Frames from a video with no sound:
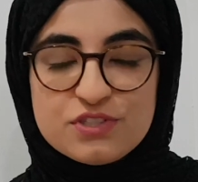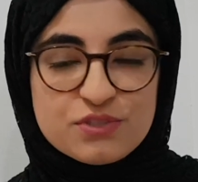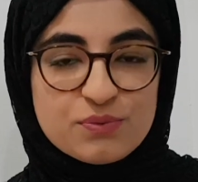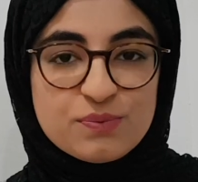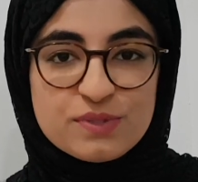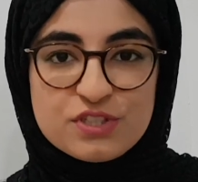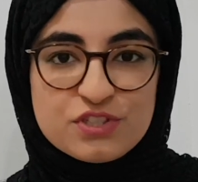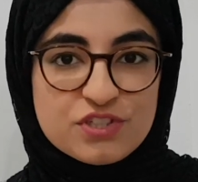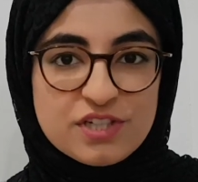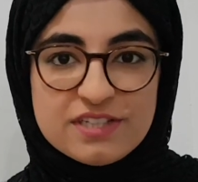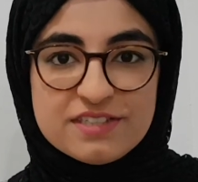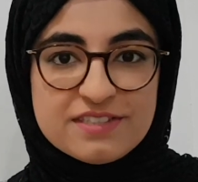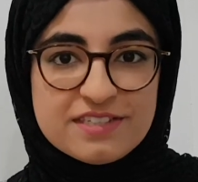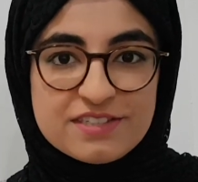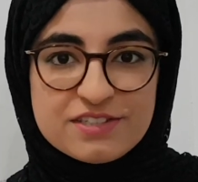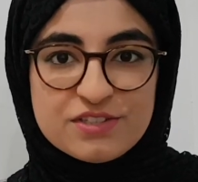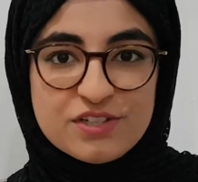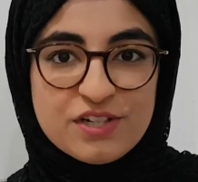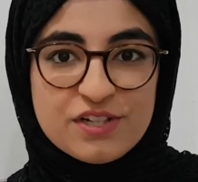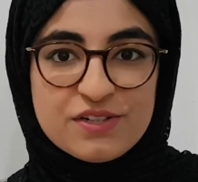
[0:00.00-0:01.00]
which just
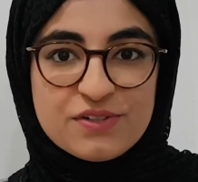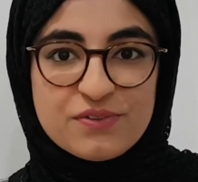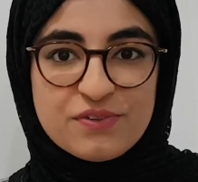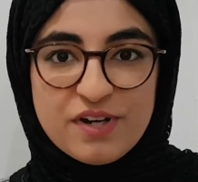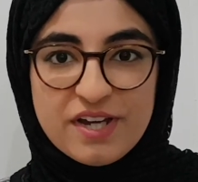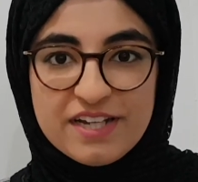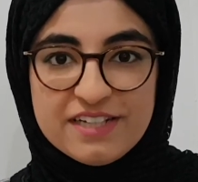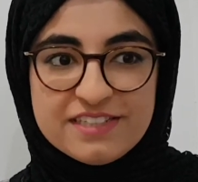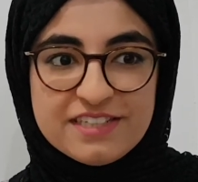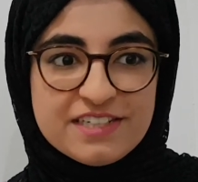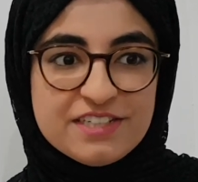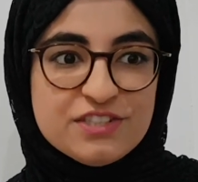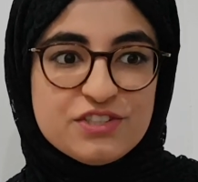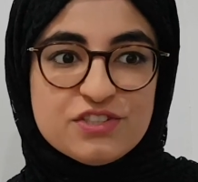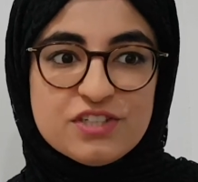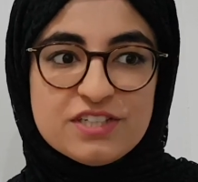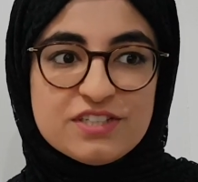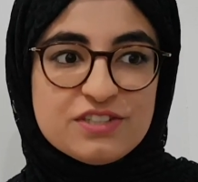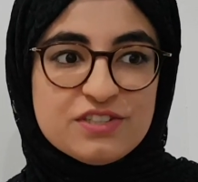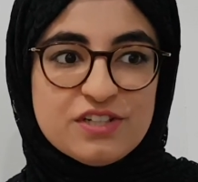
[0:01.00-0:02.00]
is not right, and it's
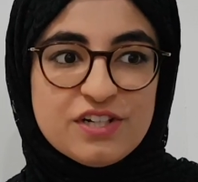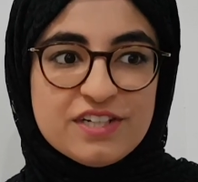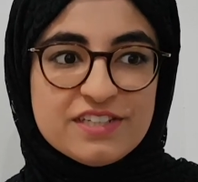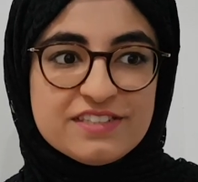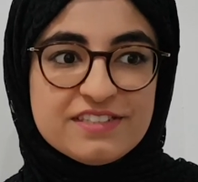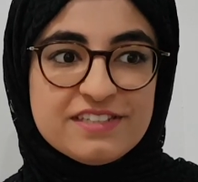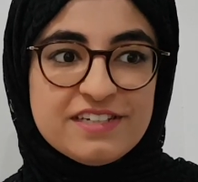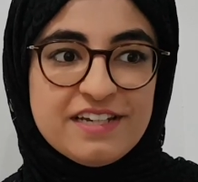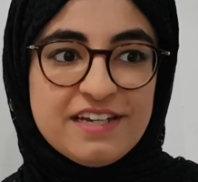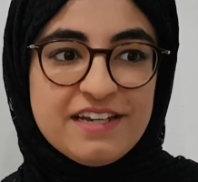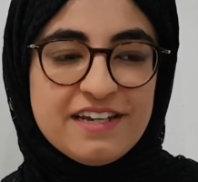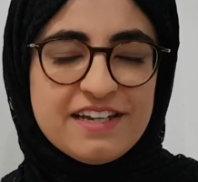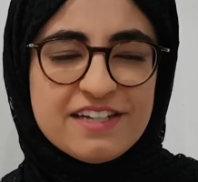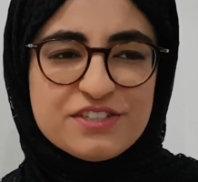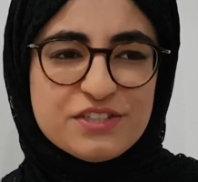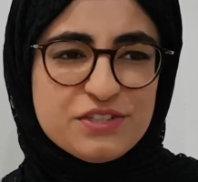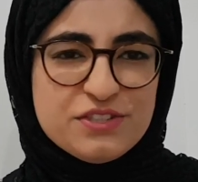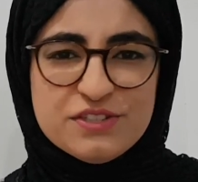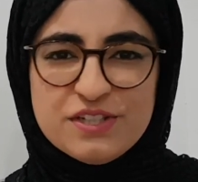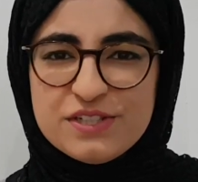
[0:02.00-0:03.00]
just
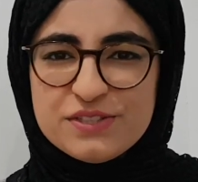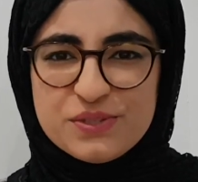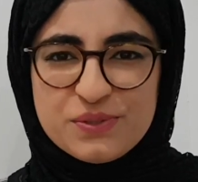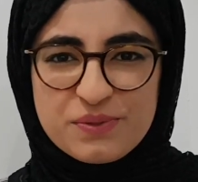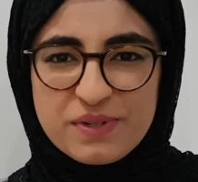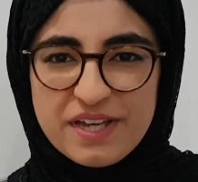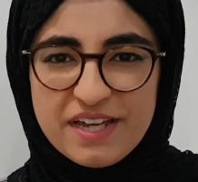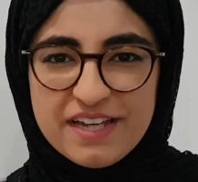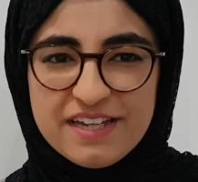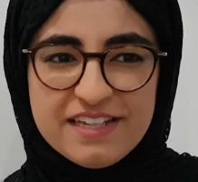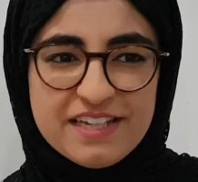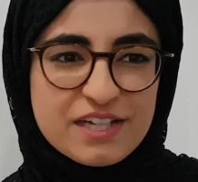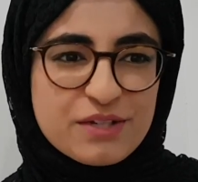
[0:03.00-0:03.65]
not okay.